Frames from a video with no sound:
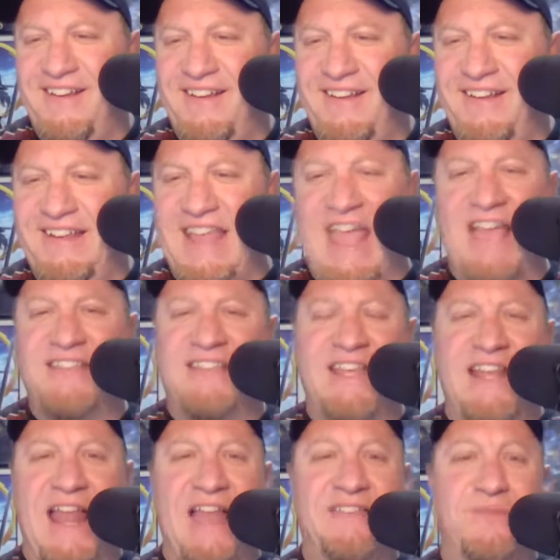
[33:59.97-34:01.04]
Yeah, see,
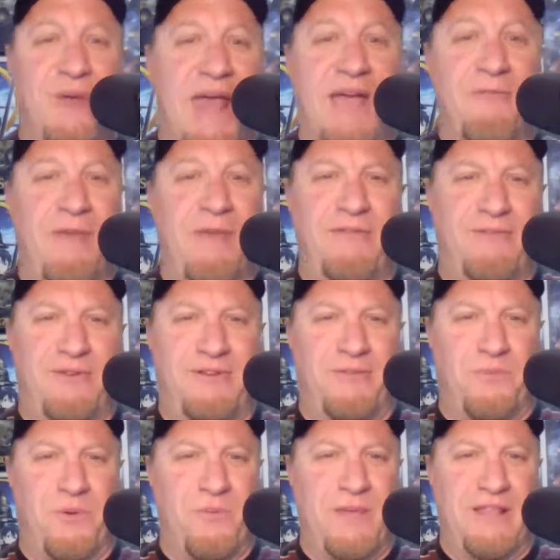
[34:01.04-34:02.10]
and that's what I went to
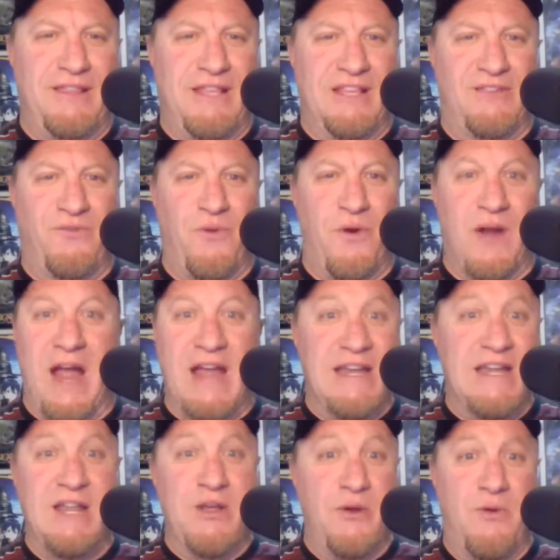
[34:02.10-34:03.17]
Prometheus for. I
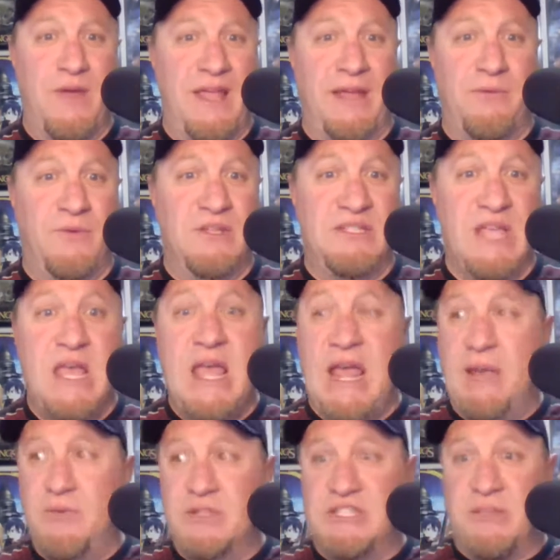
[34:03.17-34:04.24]
knew it was
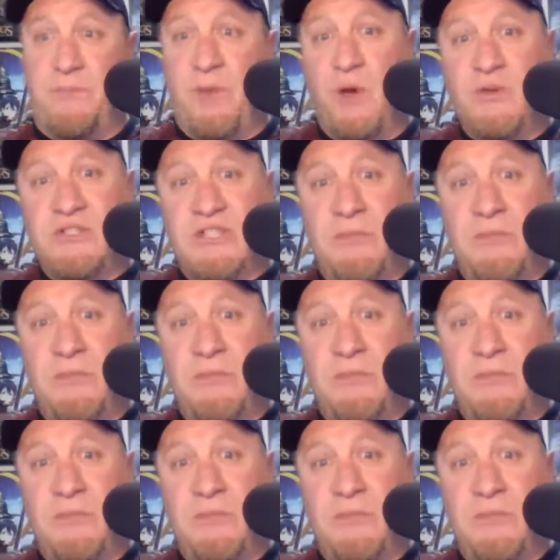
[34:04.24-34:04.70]
supposed to